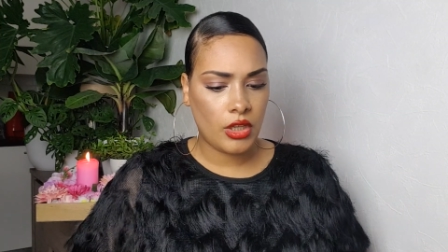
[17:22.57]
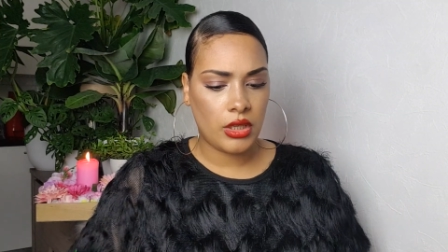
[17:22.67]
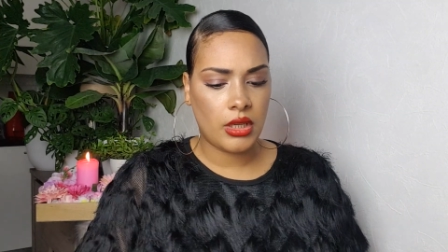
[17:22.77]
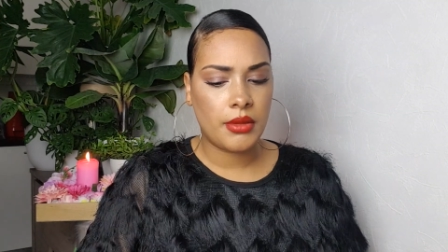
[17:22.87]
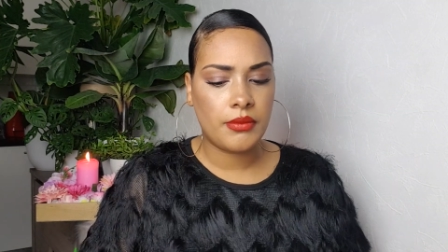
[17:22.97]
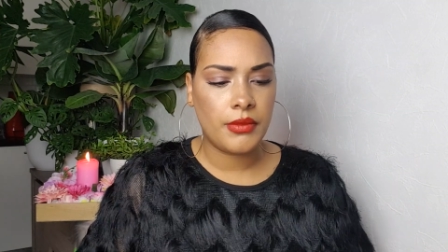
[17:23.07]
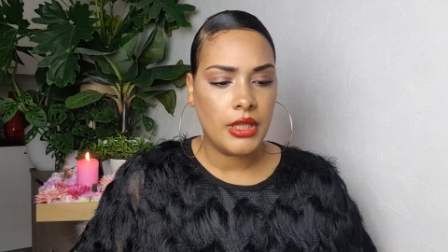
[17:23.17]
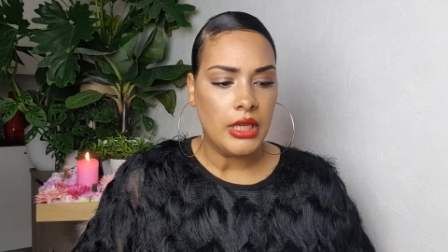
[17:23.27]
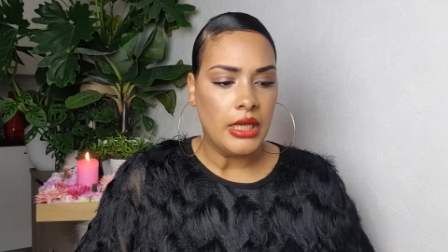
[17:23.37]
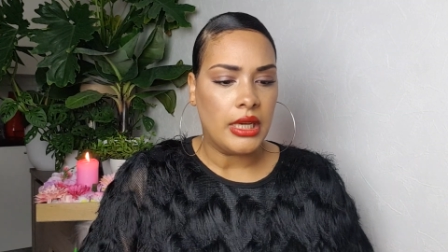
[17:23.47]
um,
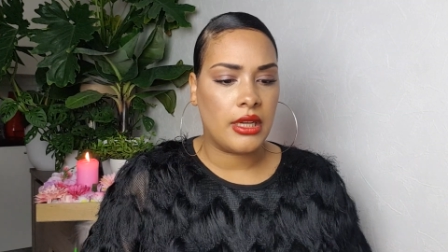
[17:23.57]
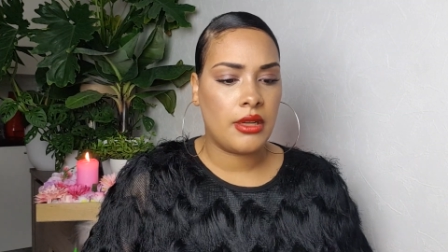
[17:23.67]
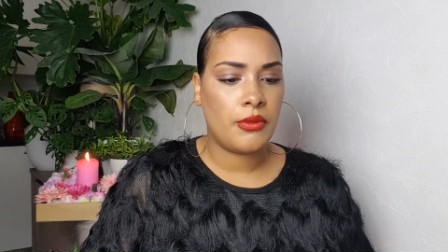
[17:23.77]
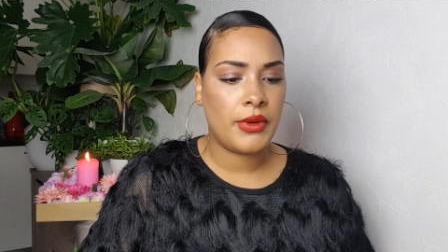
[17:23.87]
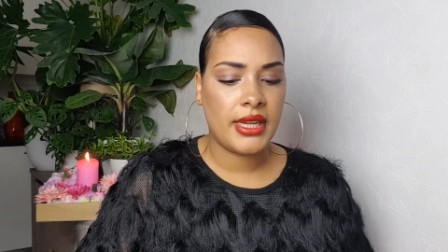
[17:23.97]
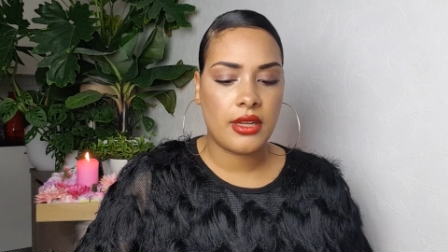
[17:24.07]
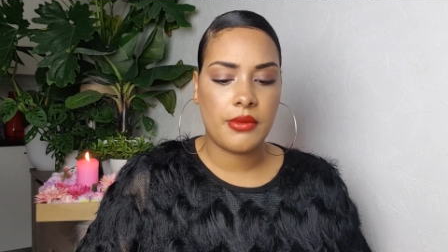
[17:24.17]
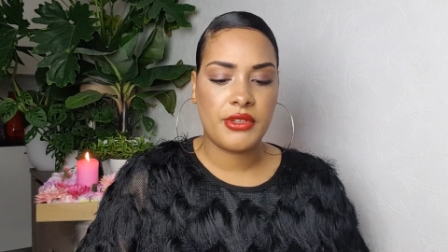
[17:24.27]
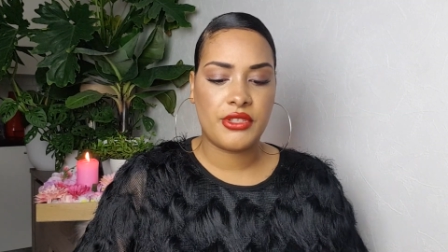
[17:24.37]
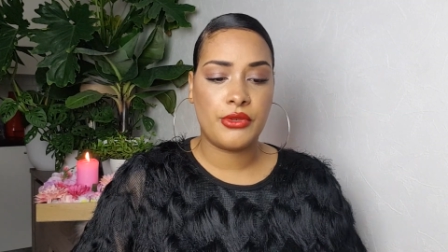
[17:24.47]
um, when it
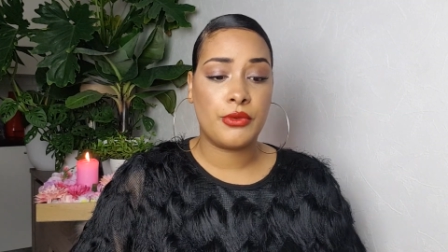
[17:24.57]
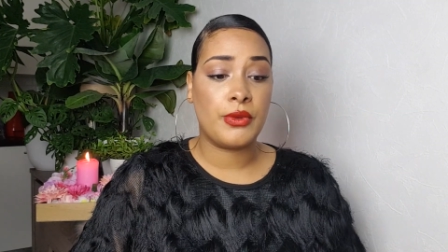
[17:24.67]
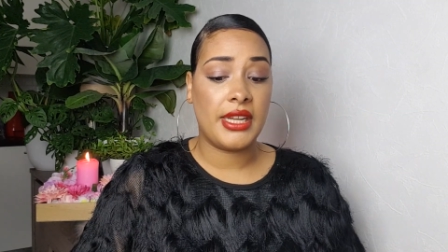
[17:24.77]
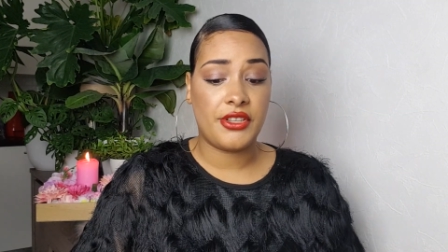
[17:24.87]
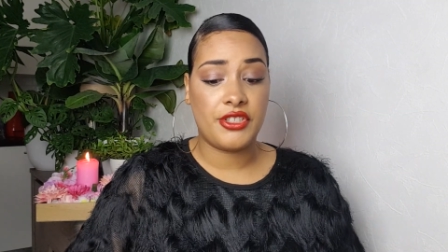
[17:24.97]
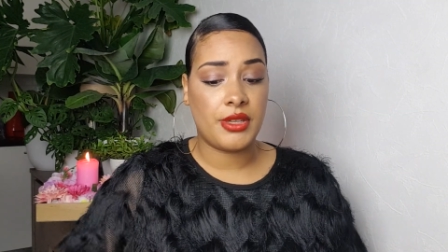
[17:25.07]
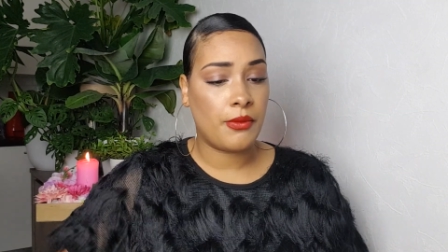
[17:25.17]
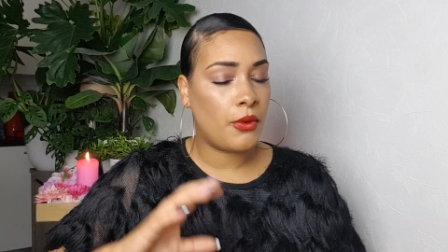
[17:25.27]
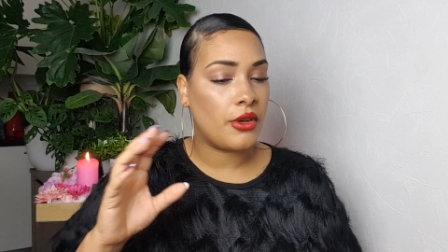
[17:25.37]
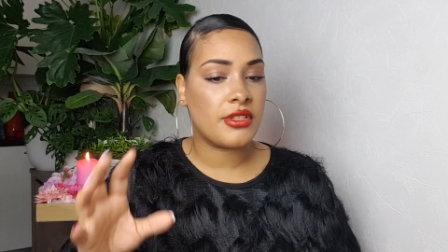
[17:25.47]
comes to relationship,
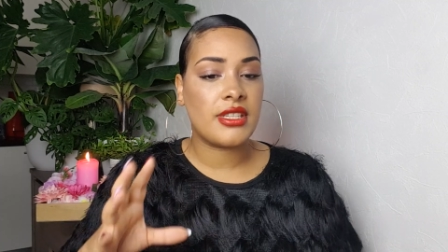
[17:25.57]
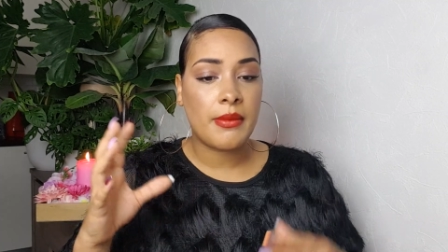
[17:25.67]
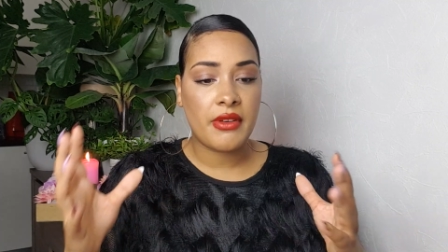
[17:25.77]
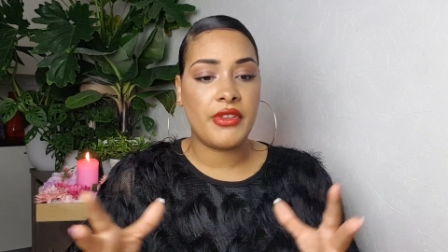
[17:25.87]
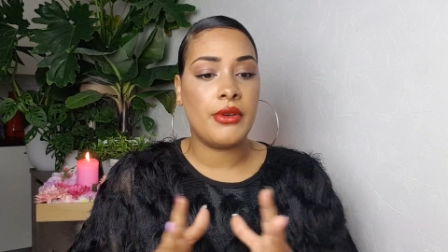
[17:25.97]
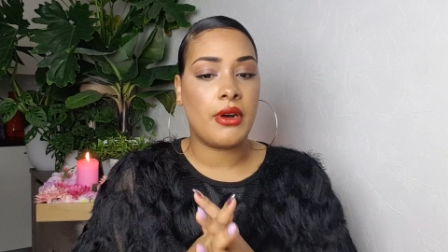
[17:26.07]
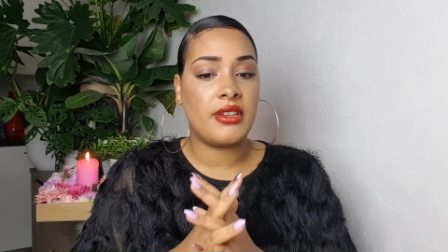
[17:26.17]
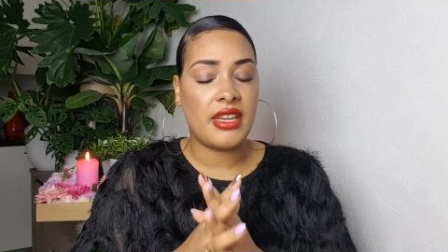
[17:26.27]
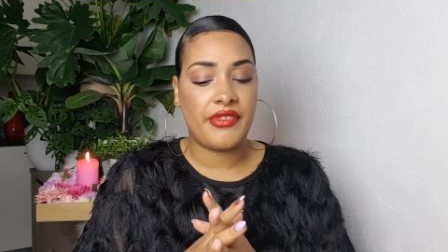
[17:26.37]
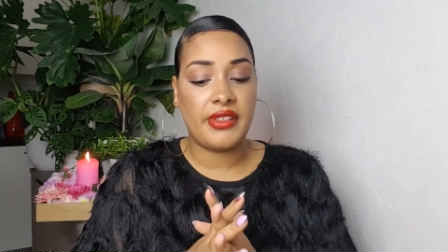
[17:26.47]
well, some of you are
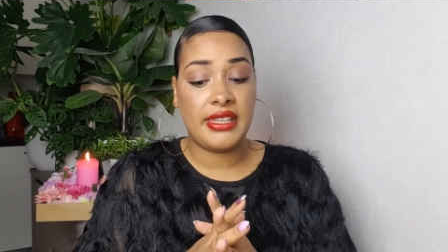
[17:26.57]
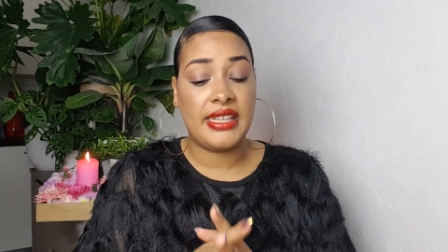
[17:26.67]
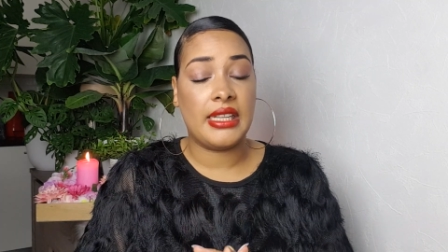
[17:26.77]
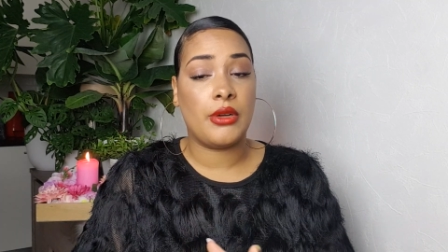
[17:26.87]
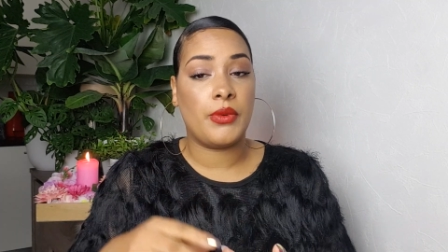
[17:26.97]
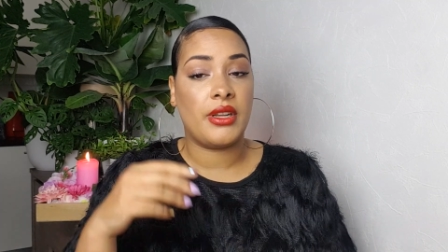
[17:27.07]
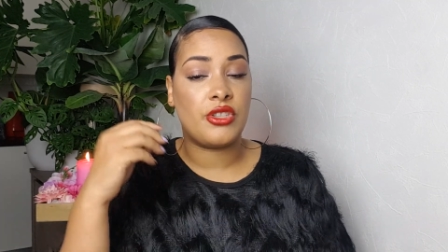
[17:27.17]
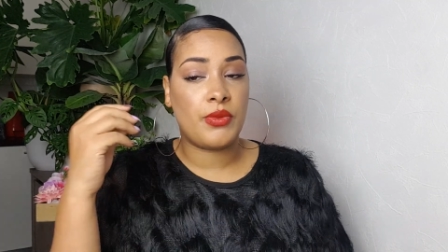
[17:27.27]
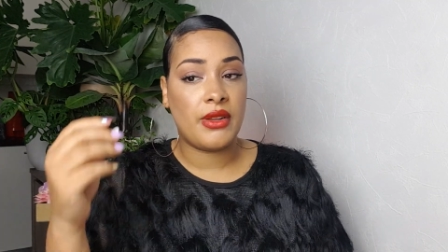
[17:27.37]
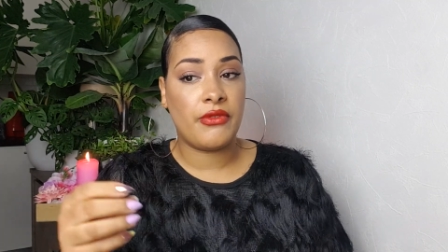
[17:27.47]
definitely dealing with a
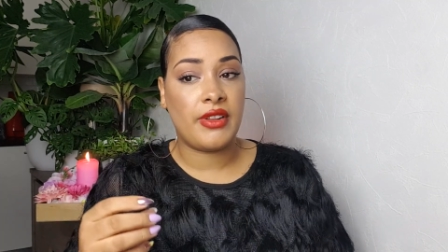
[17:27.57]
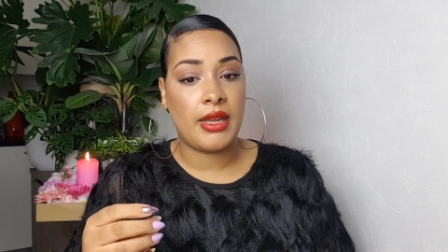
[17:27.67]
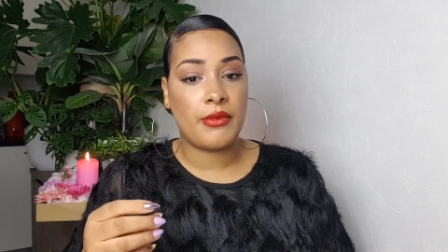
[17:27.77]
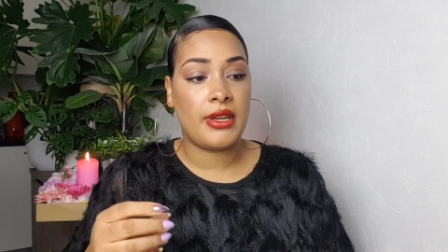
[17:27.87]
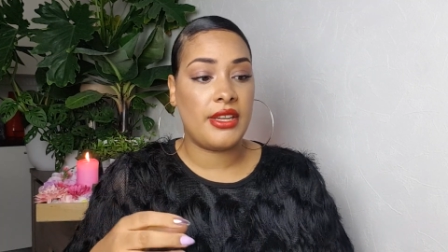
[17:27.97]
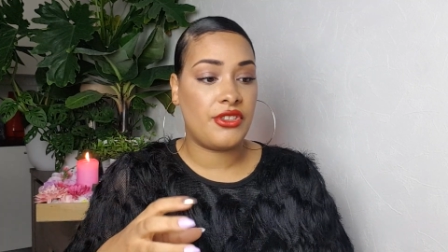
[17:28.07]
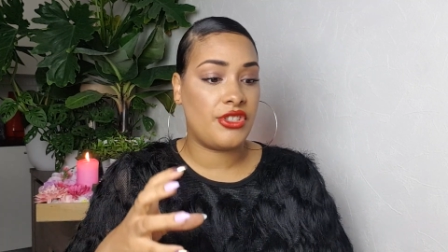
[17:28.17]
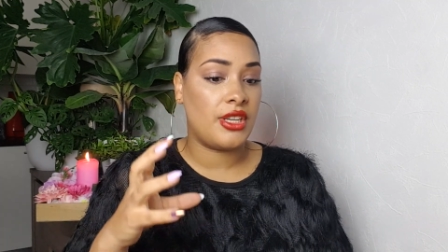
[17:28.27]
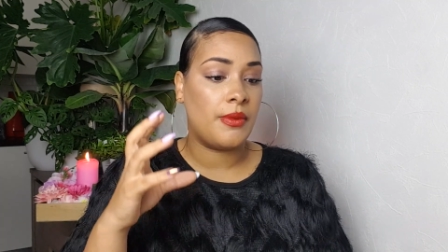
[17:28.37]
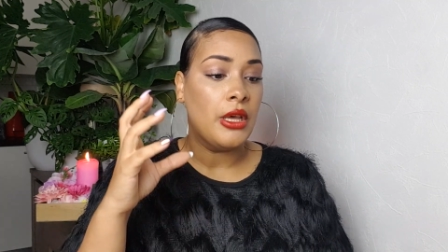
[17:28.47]
twin flame
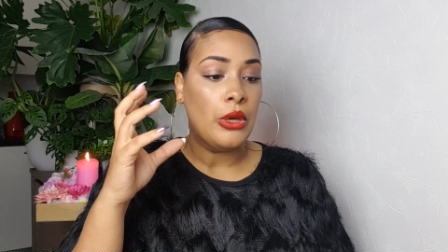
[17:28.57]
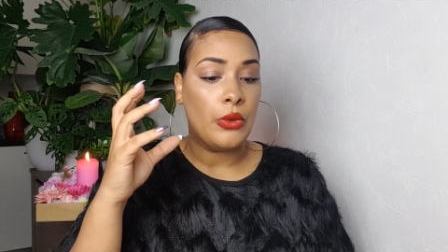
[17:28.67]
relationship,